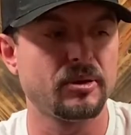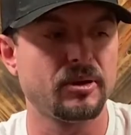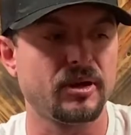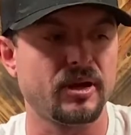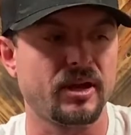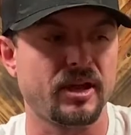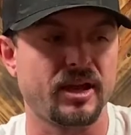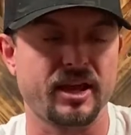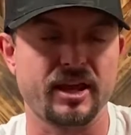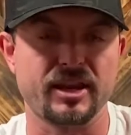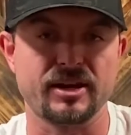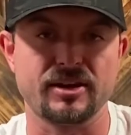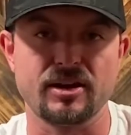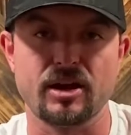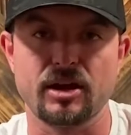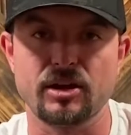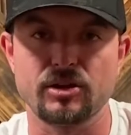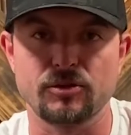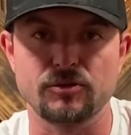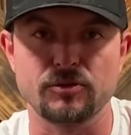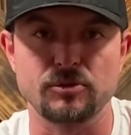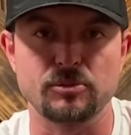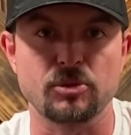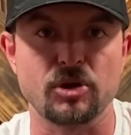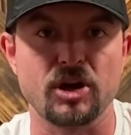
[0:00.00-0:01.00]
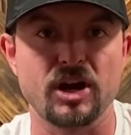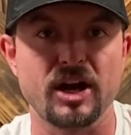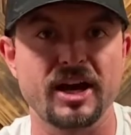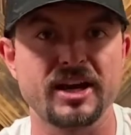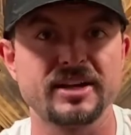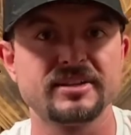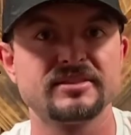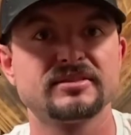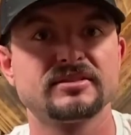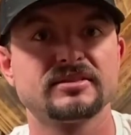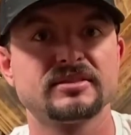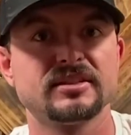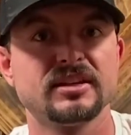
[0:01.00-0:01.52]
and not
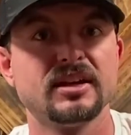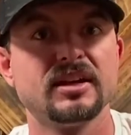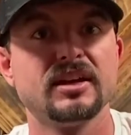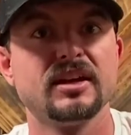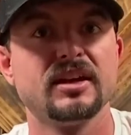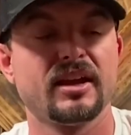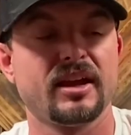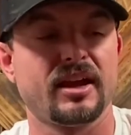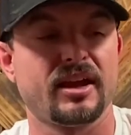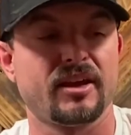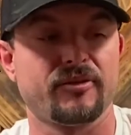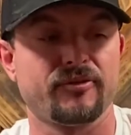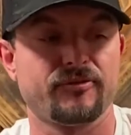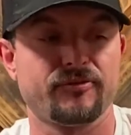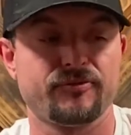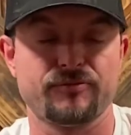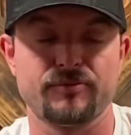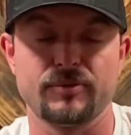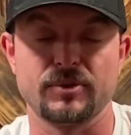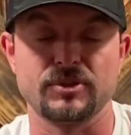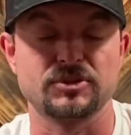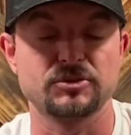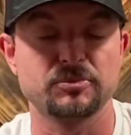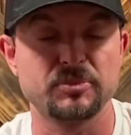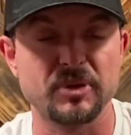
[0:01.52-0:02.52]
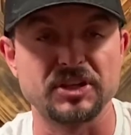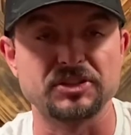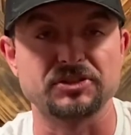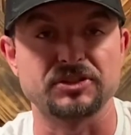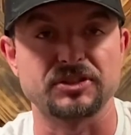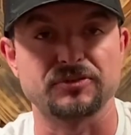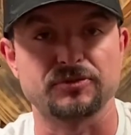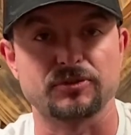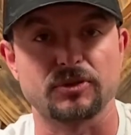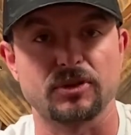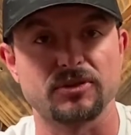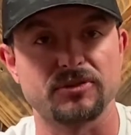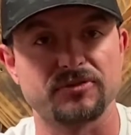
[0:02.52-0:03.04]
overpriced, especially for
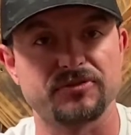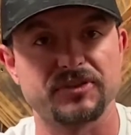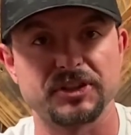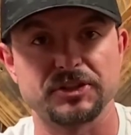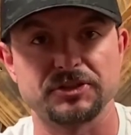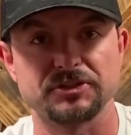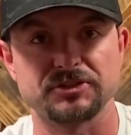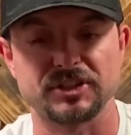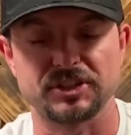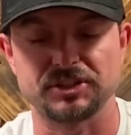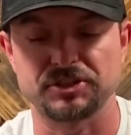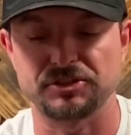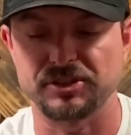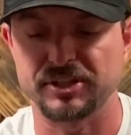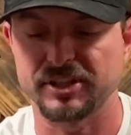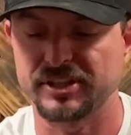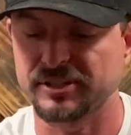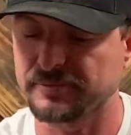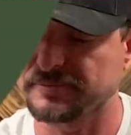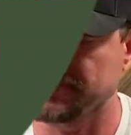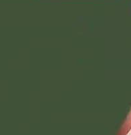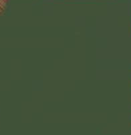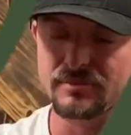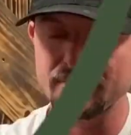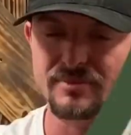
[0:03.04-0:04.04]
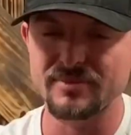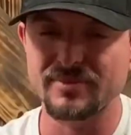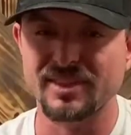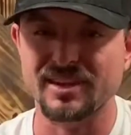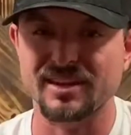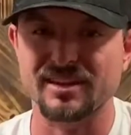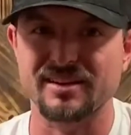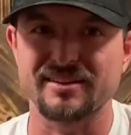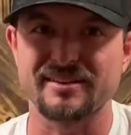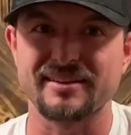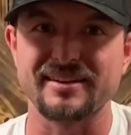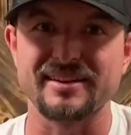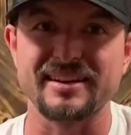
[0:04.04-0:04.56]
all the features that you get.
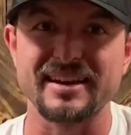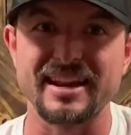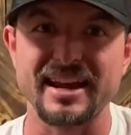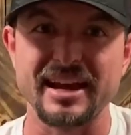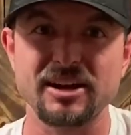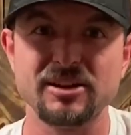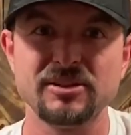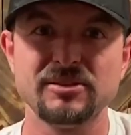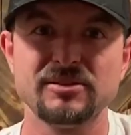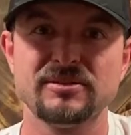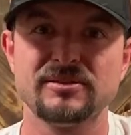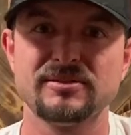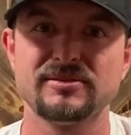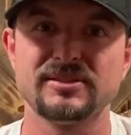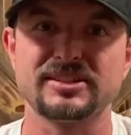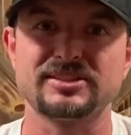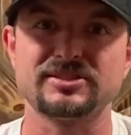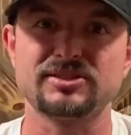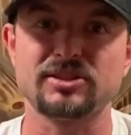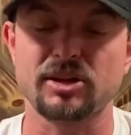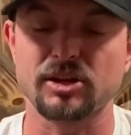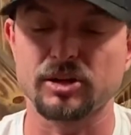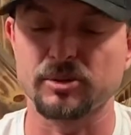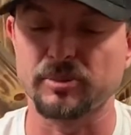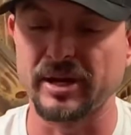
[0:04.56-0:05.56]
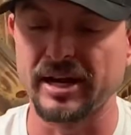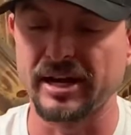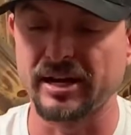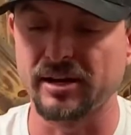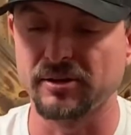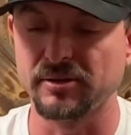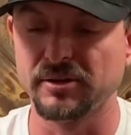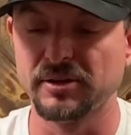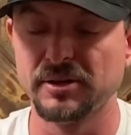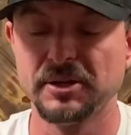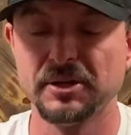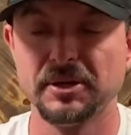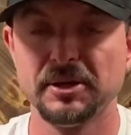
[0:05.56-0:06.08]
Now, let's talk about
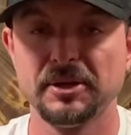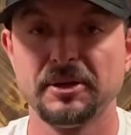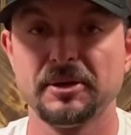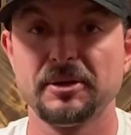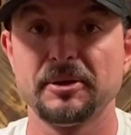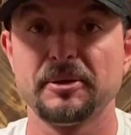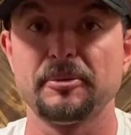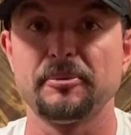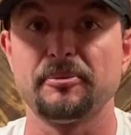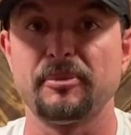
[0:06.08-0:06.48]
my